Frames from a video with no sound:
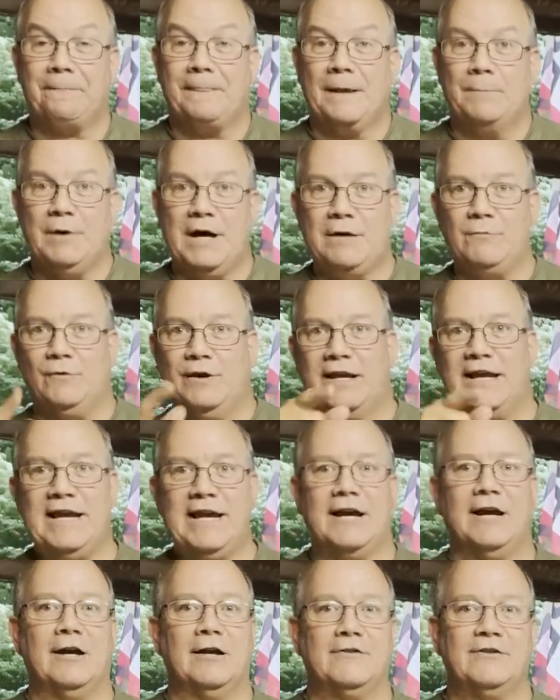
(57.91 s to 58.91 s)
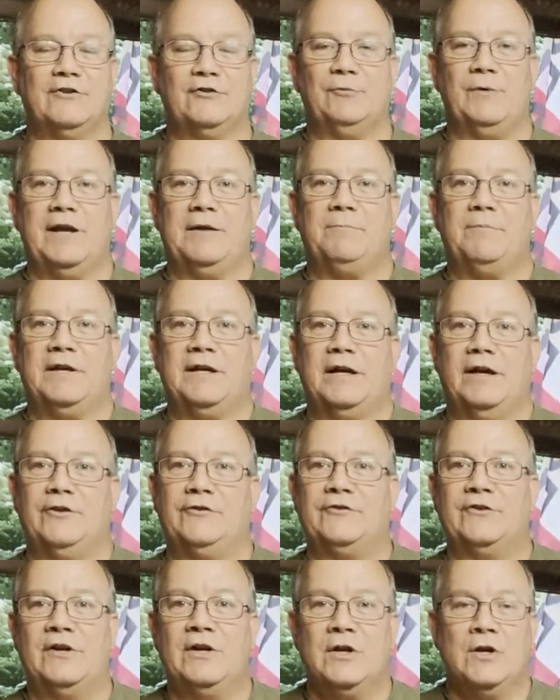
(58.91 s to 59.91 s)
But we're here this week
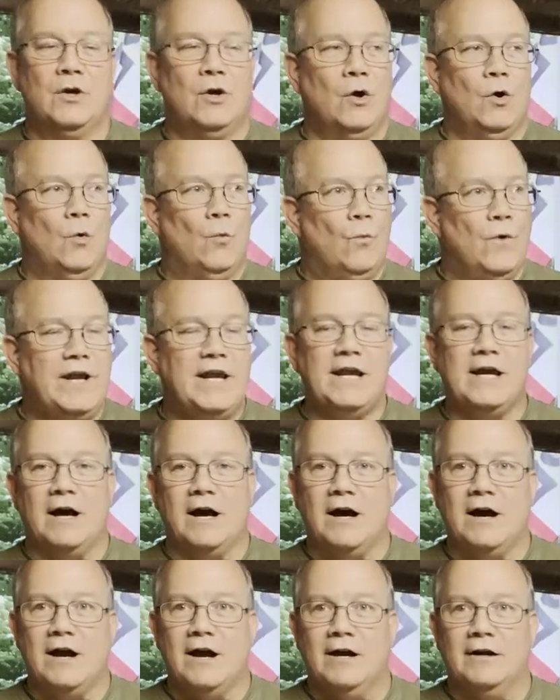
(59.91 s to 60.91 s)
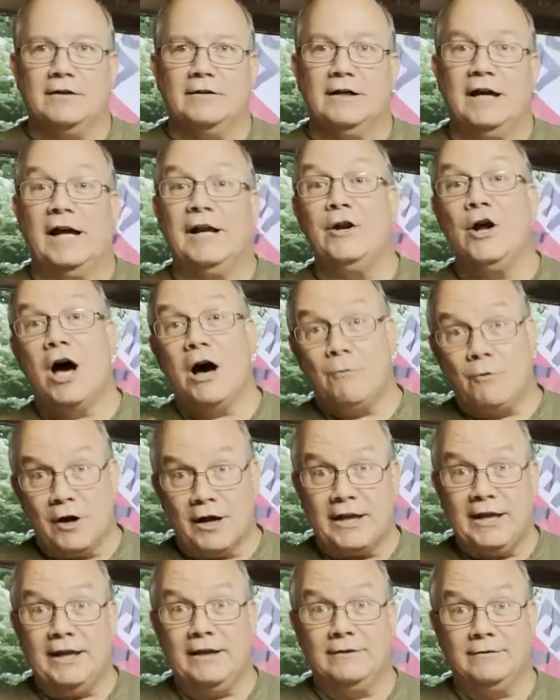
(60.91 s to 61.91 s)
because we are uh, not
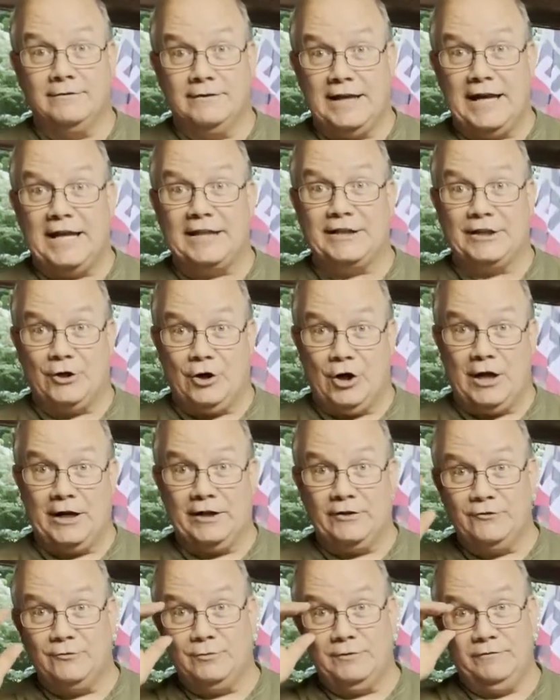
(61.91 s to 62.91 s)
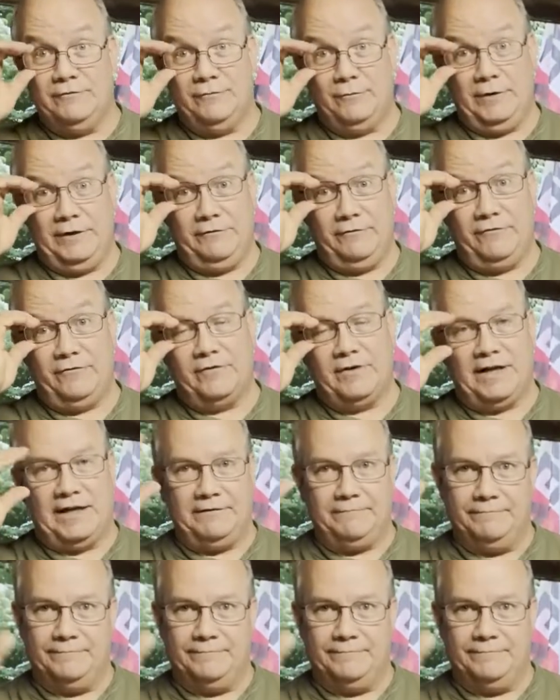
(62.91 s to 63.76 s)
working at the cottage. We've we've I,